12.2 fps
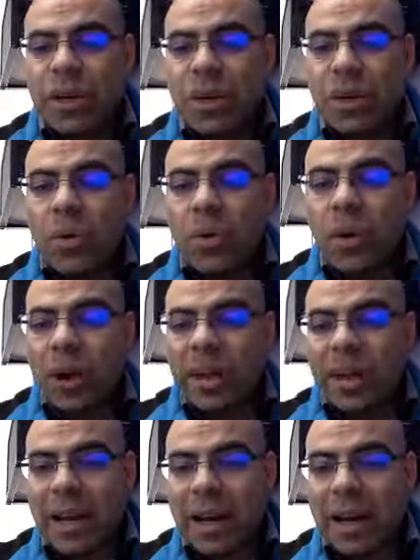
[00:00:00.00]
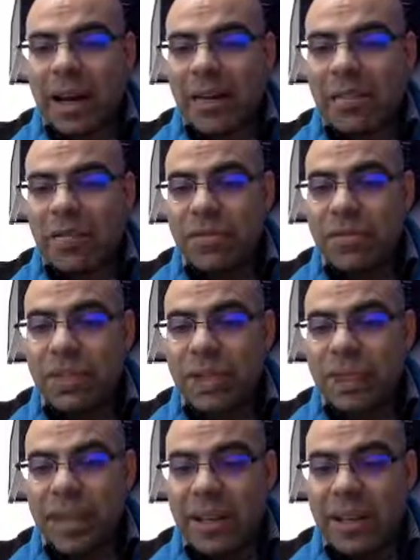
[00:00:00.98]
or I can have
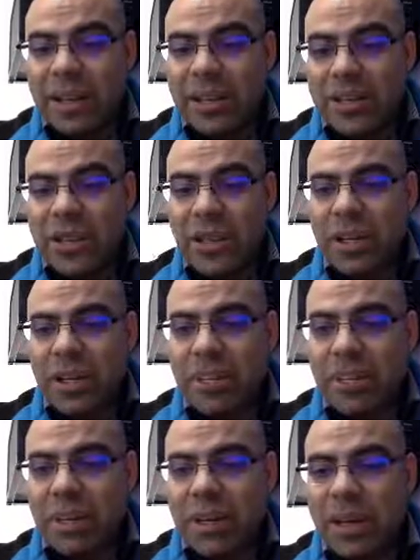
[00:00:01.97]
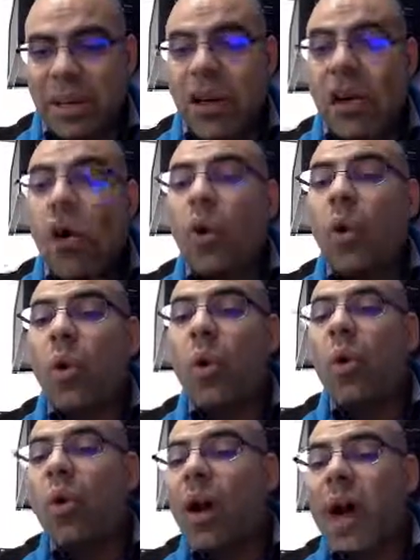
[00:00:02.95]
D, G, B,
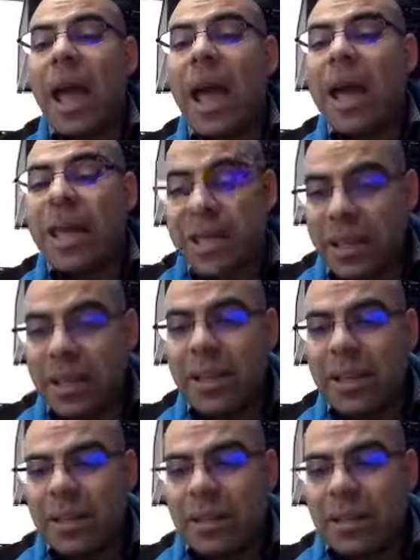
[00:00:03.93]
or any